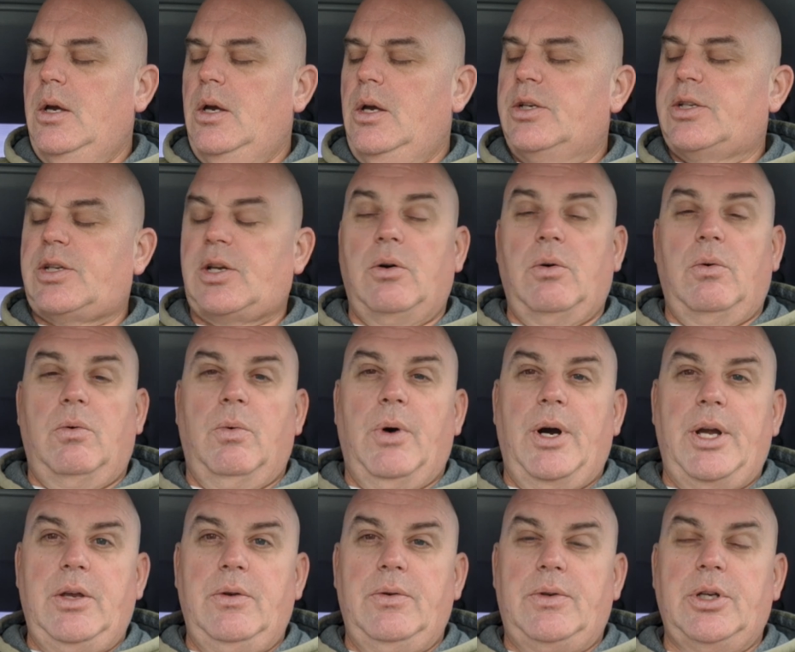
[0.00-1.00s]
So
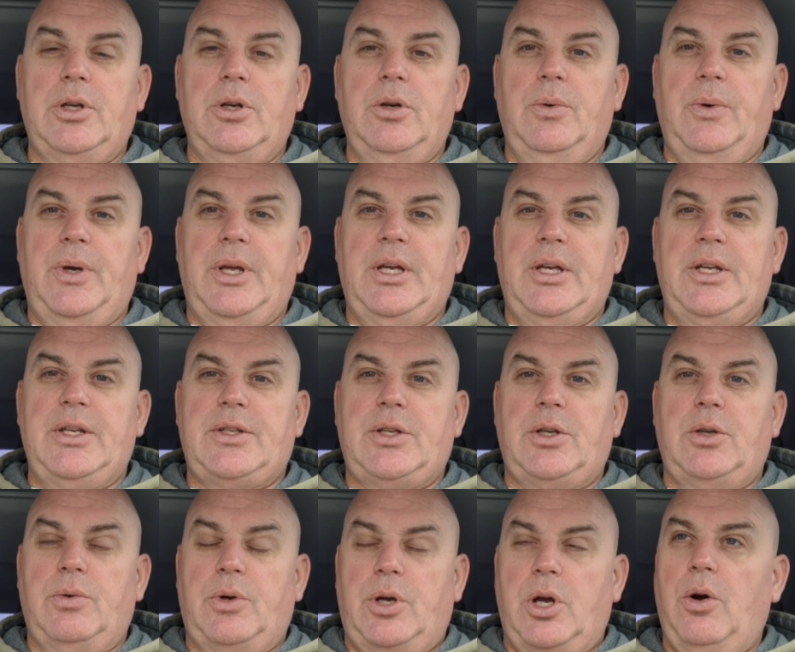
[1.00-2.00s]
what you do is
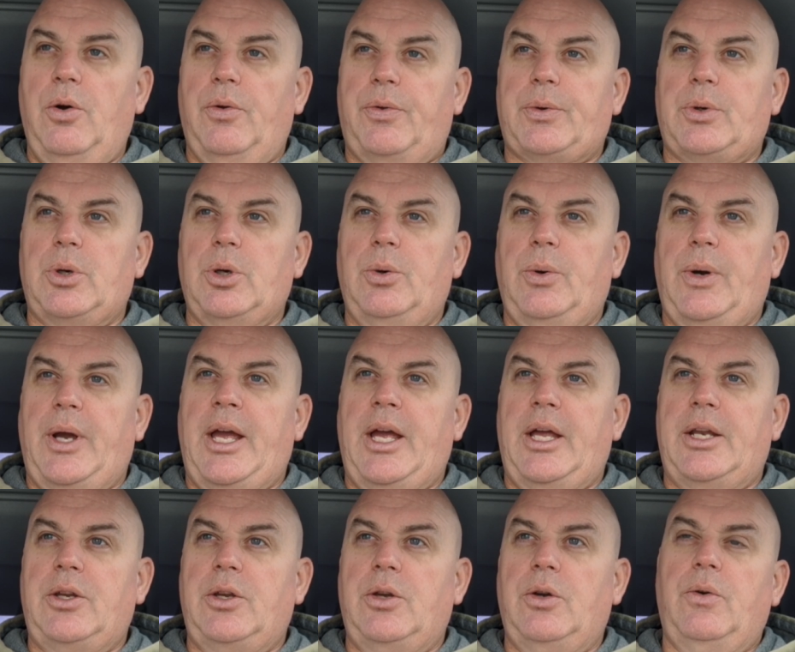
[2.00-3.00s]
you go through
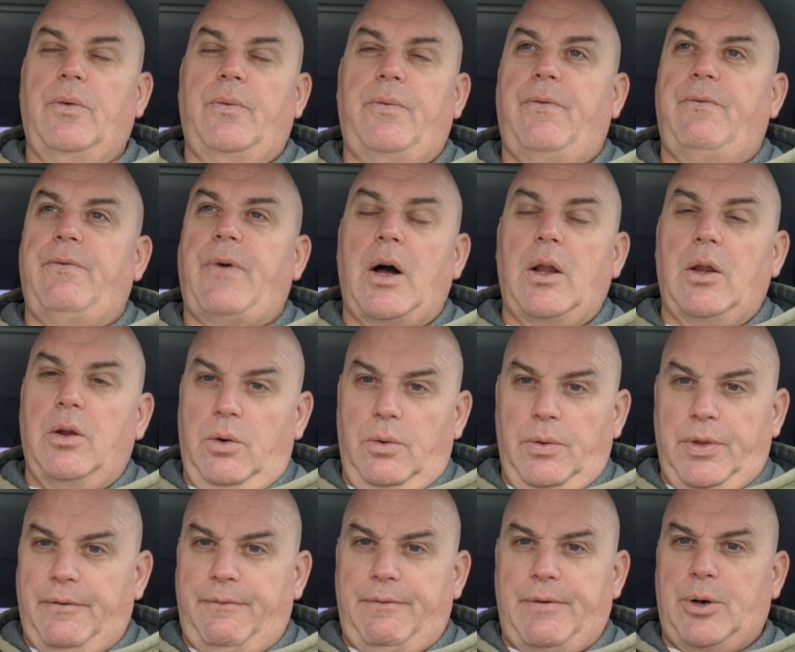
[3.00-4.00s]
and you follow
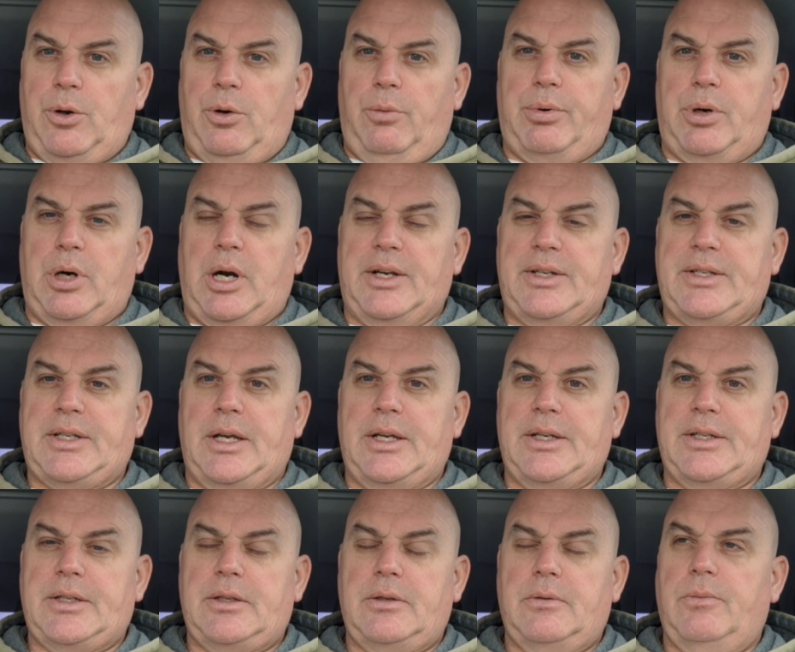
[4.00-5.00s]
the funnel
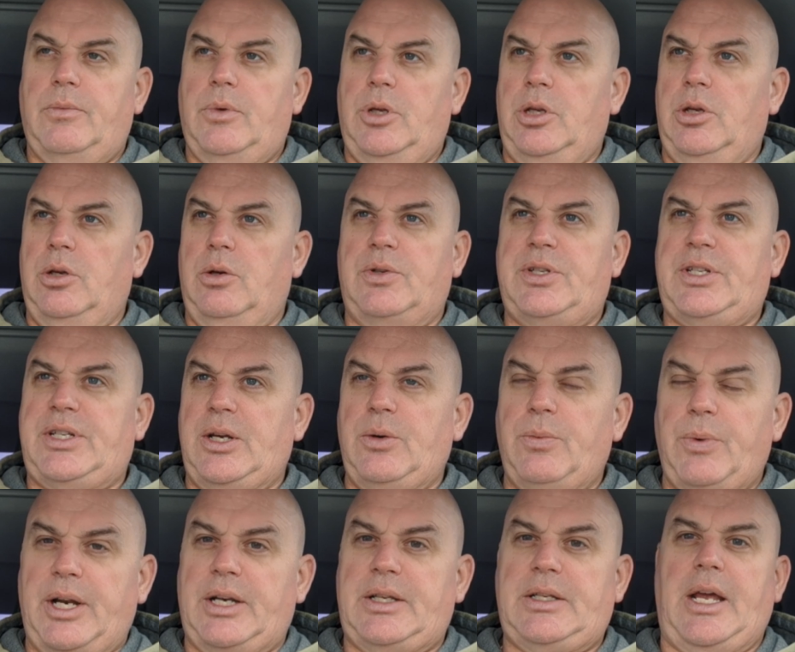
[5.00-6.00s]
process. You see
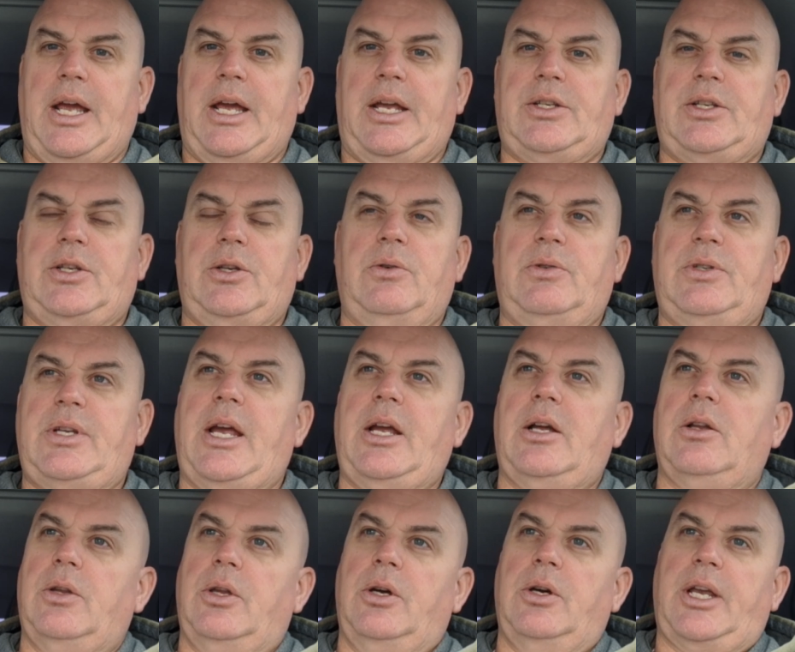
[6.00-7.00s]
what it takes. You take
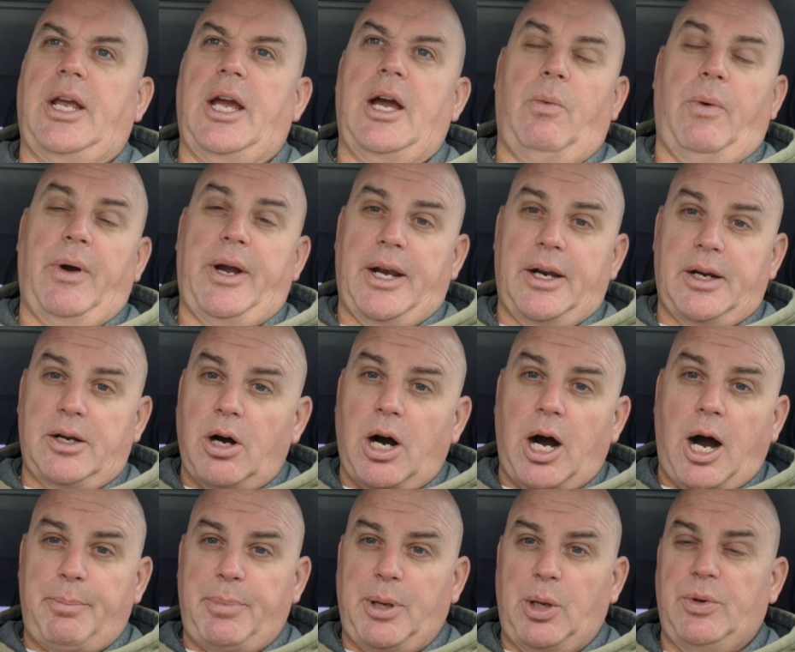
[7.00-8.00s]
a look at what kind of
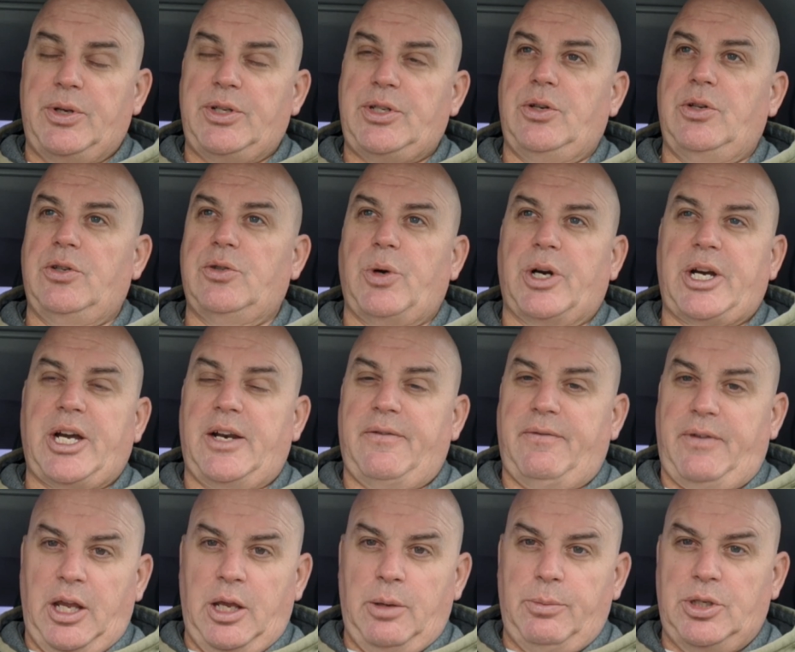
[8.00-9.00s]
copy was used, what kind
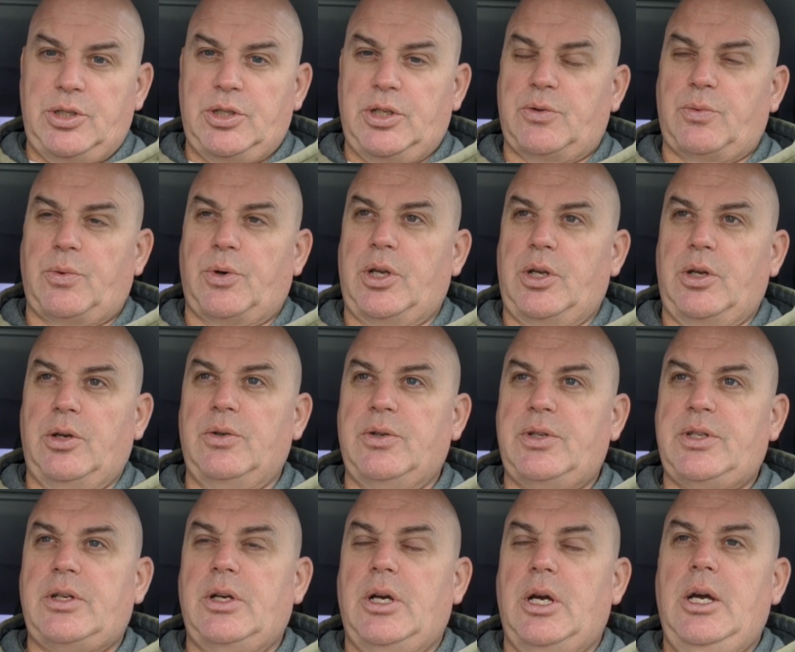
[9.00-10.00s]
of images were
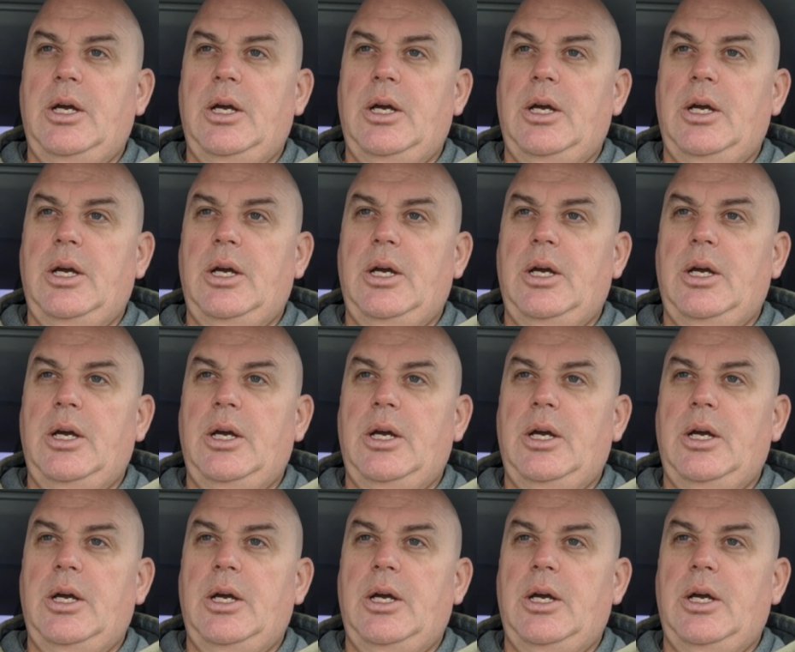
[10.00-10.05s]
used,